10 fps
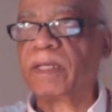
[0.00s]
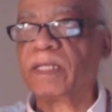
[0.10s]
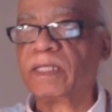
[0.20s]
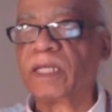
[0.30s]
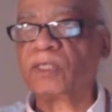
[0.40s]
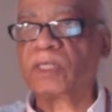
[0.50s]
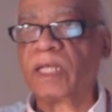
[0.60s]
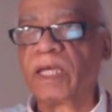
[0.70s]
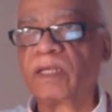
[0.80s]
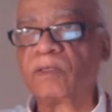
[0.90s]
meditation
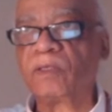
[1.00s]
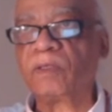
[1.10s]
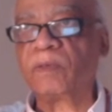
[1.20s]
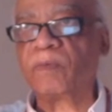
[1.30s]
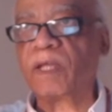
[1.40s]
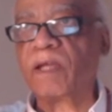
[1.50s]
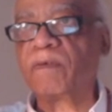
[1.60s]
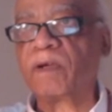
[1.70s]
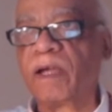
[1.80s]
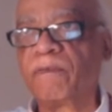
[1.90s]
that I could do it.
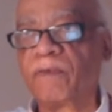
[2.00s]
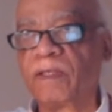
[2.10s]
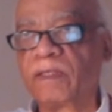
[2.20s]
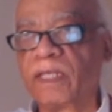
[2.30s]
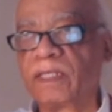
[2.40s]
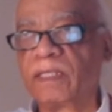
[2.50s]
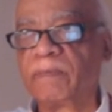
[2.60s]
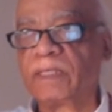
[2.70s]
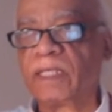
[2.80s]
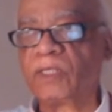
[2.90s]
Whenever I felt that
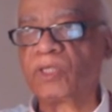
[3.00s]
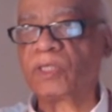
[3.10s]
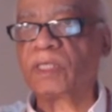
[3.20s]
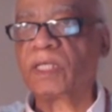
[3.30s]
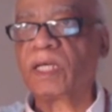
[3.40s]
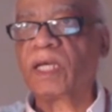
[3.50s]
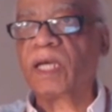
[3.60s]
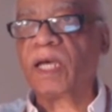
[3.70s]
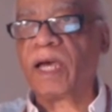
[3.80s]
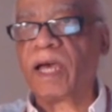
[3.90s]
limitation,
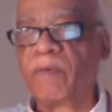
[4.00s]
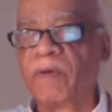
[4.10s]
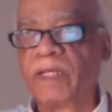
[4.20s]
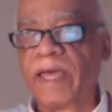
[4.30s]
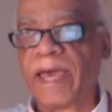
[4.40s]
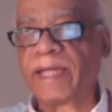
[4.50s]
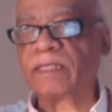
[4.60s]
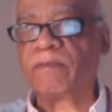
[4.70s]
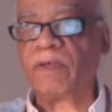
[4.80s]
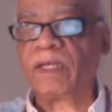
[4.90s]
I would
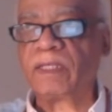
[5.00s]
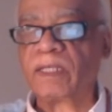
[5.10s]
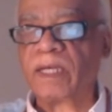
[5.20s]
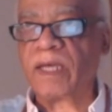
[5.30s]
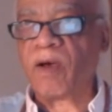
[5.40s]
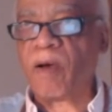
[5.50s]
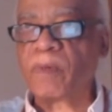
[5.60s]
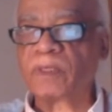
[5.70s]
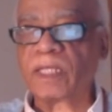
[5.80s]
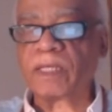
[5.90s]
activate
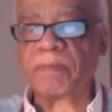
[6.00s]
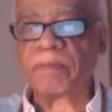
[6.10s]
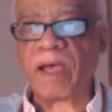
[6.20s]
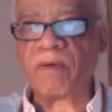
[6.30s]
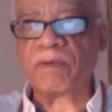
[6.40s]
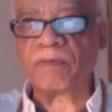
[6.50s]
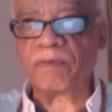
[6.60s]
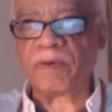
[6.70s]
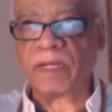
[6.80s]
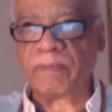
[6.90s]
almost like a power
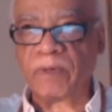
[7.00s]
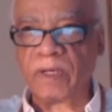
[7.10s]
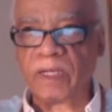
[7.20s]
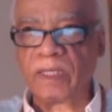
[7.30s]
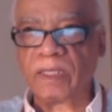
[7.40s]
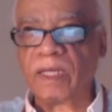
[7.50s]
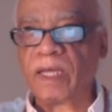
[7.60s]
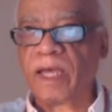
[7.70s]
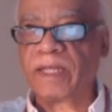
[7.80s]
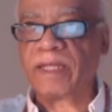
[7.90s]
frame, right?
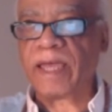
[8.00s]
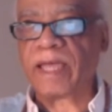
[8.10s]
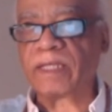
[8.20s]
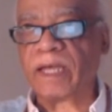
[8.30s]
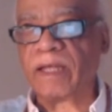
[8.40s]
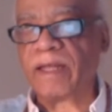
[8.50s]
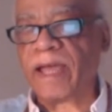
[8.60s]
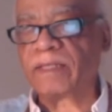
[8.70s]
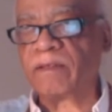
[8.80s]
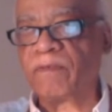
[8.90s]
I'd
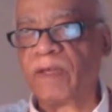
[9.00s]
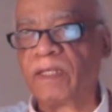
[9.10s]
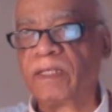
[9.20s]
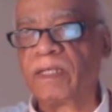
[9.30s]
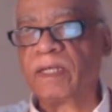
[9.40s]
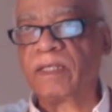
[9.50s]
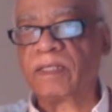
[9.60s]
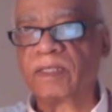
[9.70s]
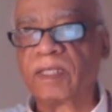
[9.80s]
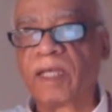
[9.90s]
activate
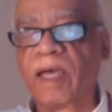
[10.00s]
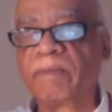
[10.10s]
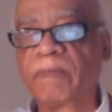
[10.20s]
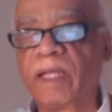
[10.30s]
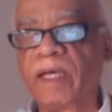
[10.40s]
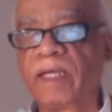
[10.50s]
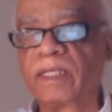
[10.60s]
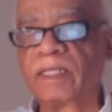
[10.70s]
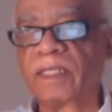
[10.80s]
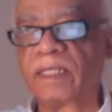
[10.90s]
this
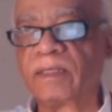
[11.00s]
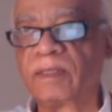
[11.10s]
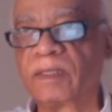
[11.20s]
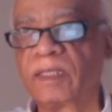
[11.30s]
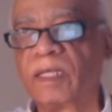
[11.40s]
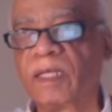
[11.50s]
timeline cleanse,